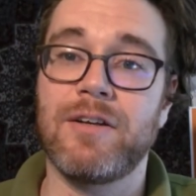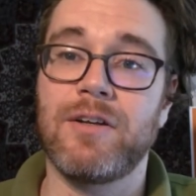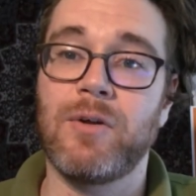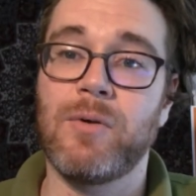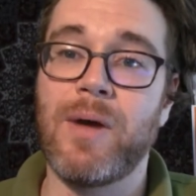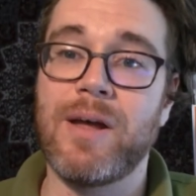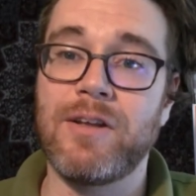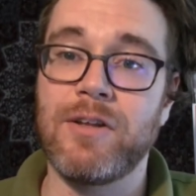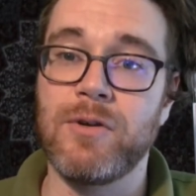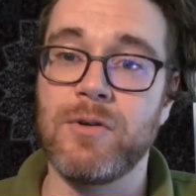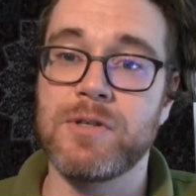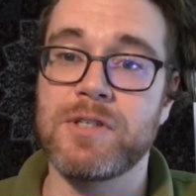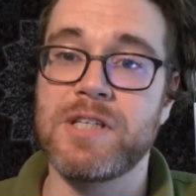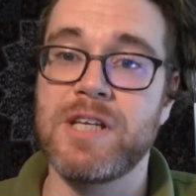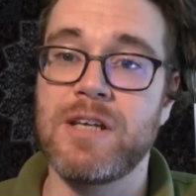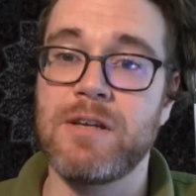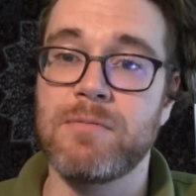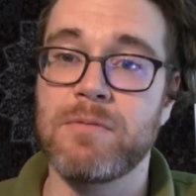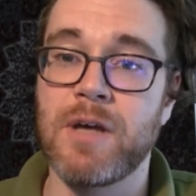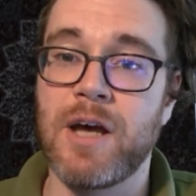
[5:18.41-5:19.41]
you
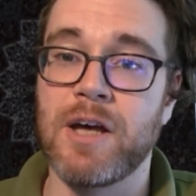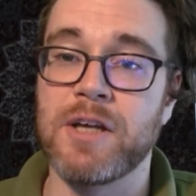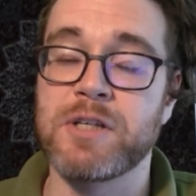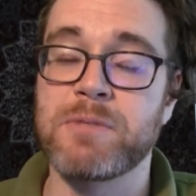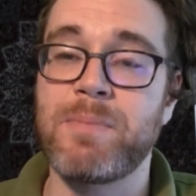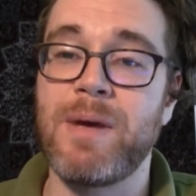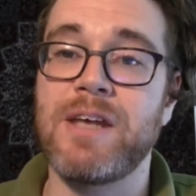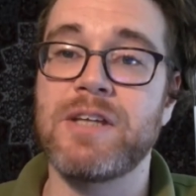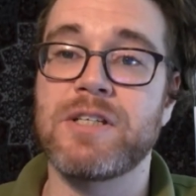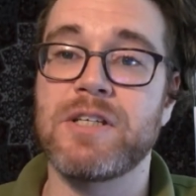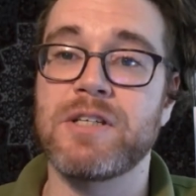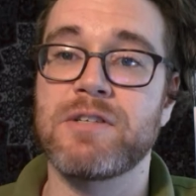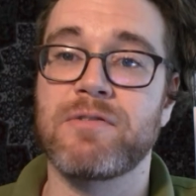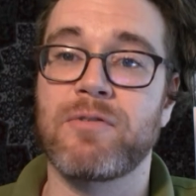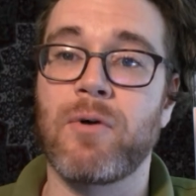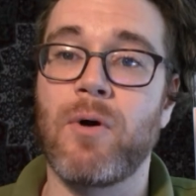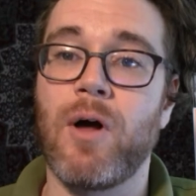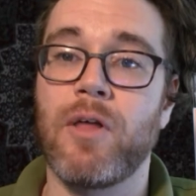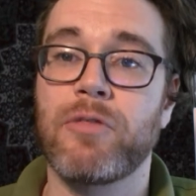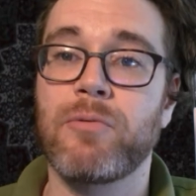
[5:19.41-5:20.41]
see spaces
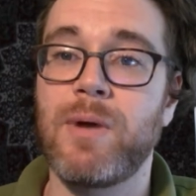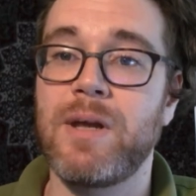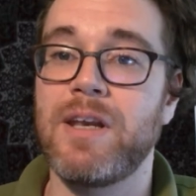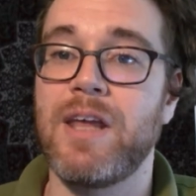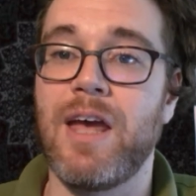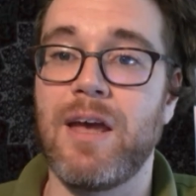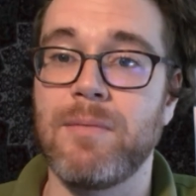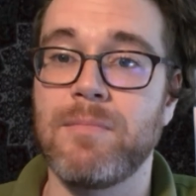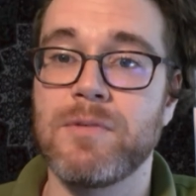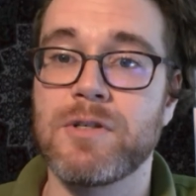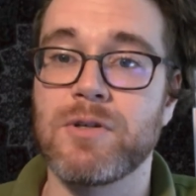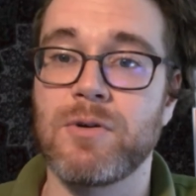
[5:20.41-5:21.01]
for all three names,